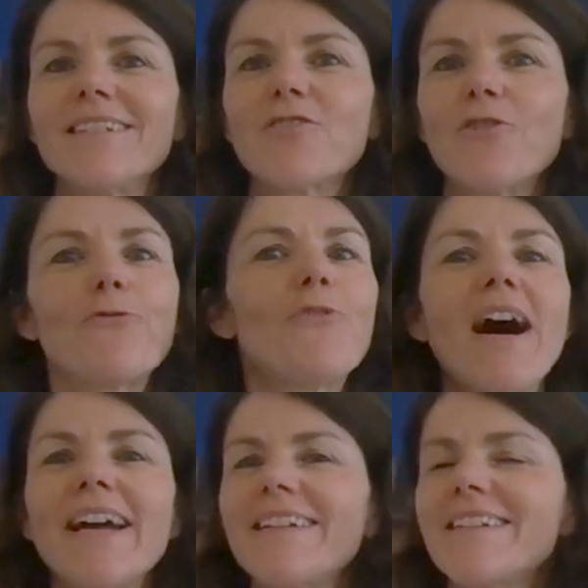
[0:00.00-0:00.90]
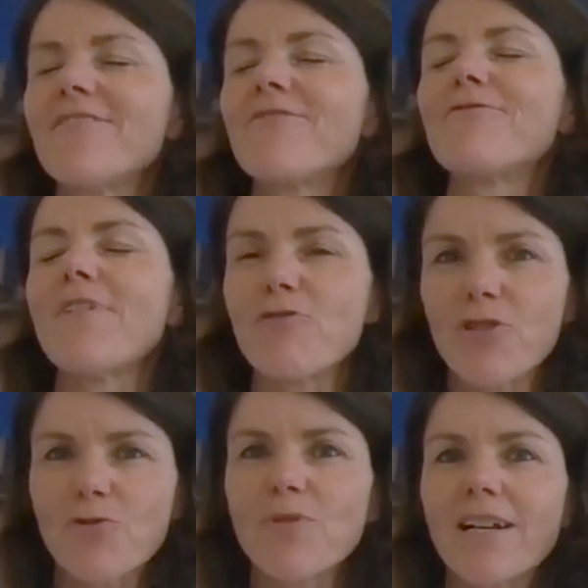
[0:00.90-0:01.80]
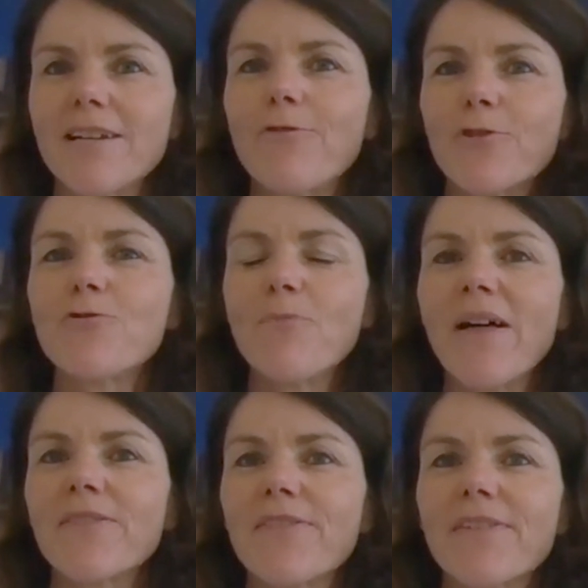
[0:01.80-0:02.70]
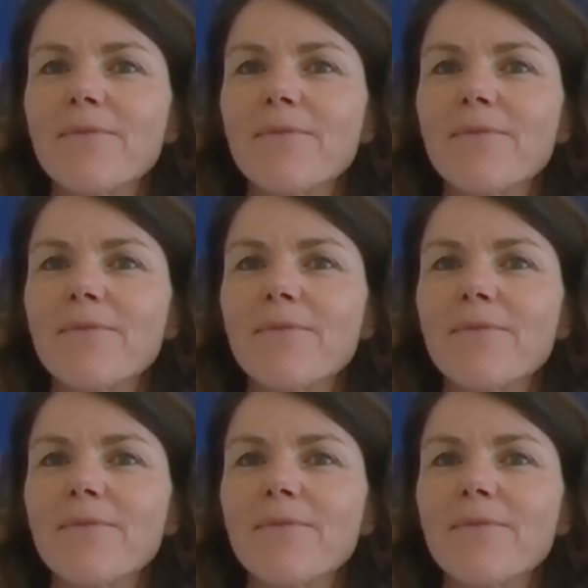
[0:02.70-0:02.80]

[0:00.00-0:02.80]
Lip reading: confined very strictly for 2 months.